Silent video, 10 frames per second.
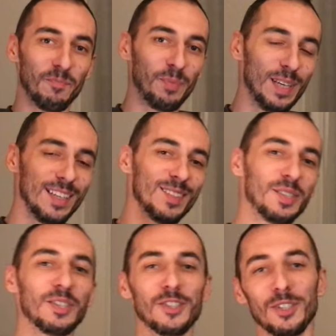
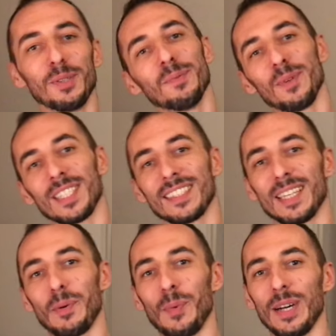Peace YouTube, what's
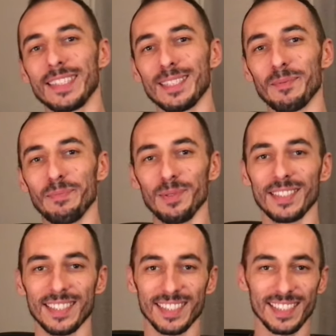up
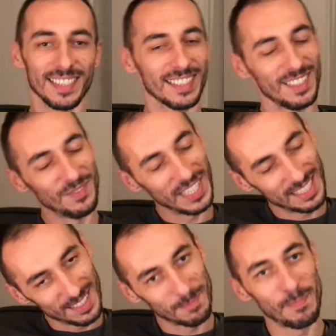boys and girls, and
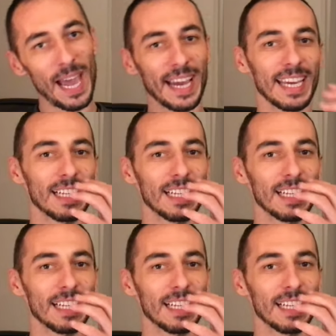Victor's back.